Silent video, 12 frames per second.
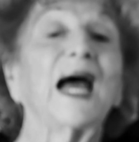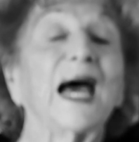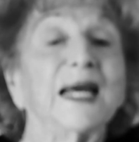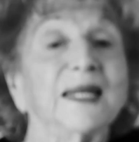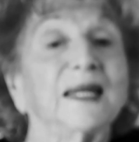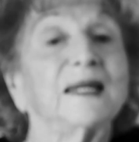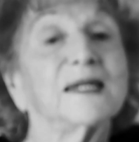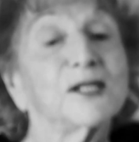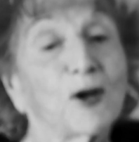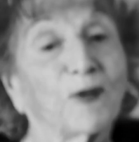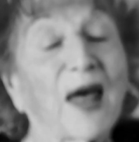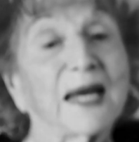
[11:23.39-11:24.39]
and
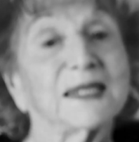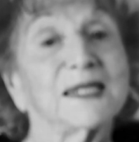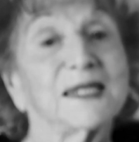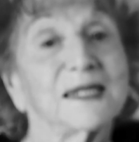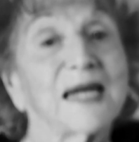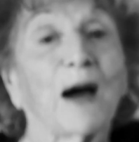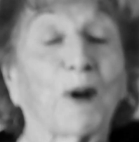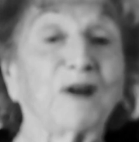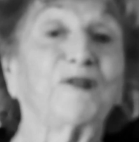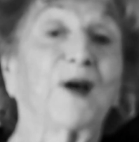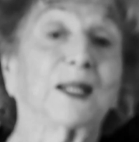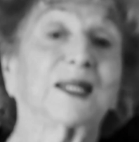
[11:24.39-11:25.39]
so that's how I
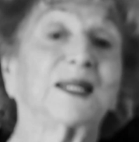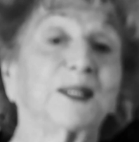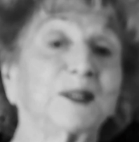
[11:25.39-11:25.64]
felt.